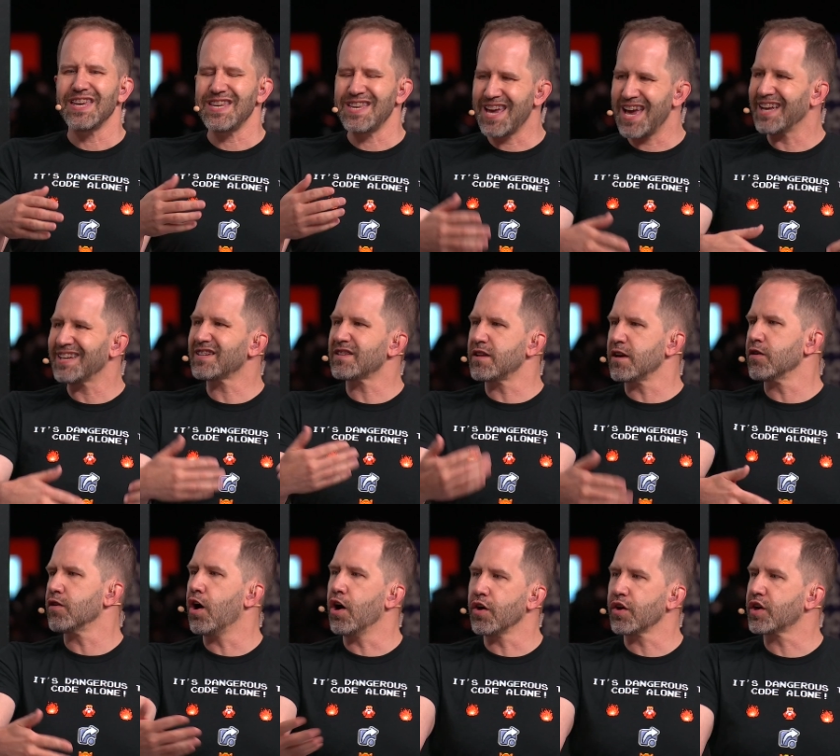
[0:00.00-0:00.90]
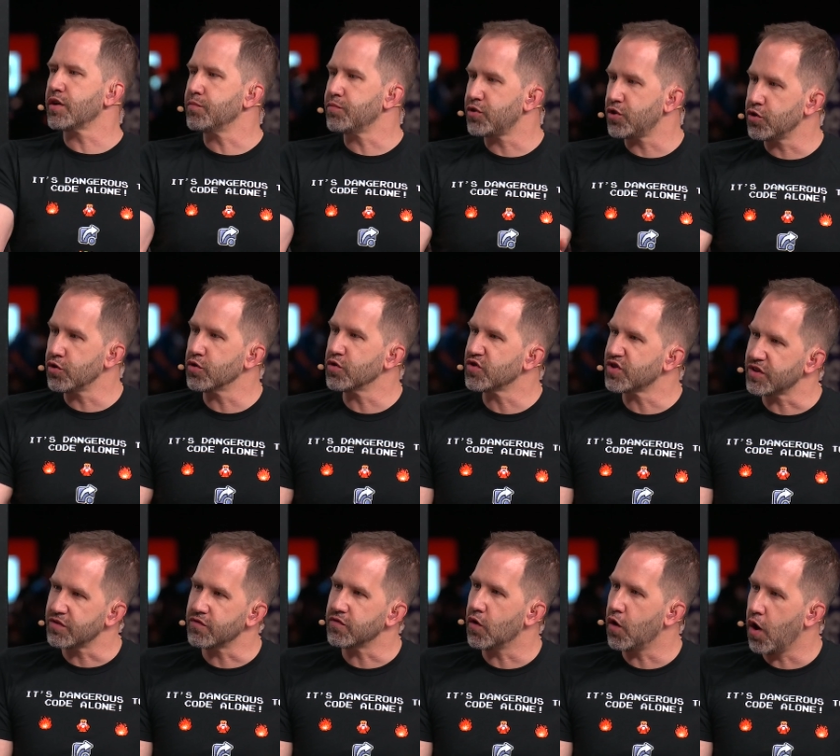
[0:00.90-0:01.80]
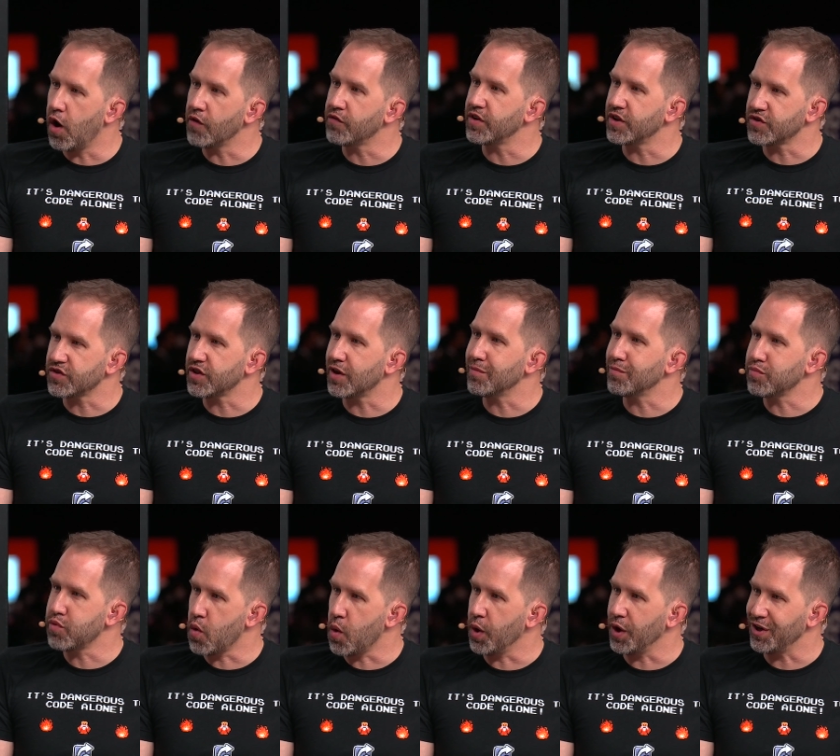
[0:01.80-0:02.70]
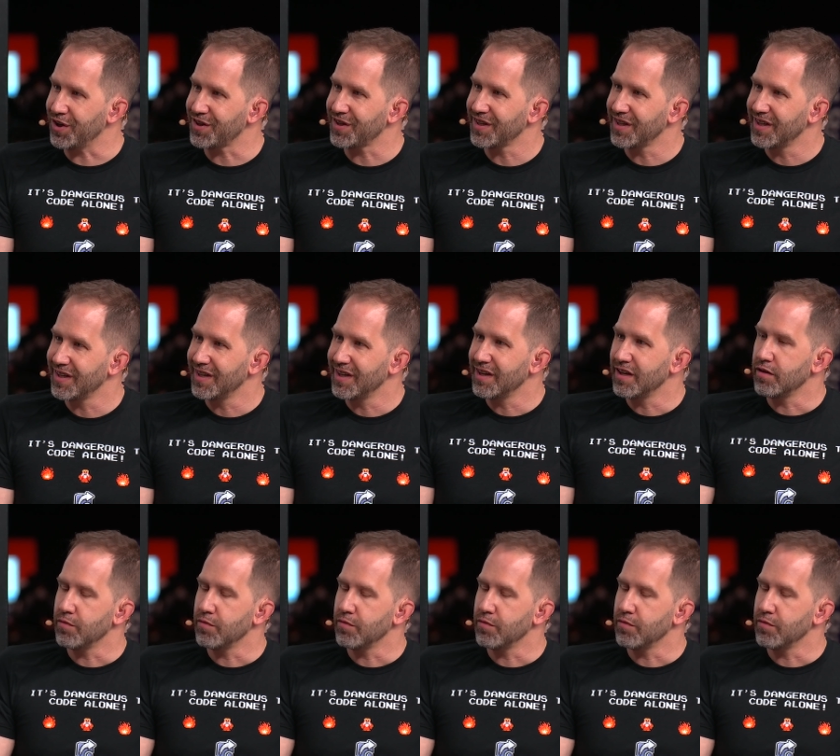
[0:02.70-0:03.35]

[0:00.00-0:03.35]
yes, there are computers involved at some point. Yeah.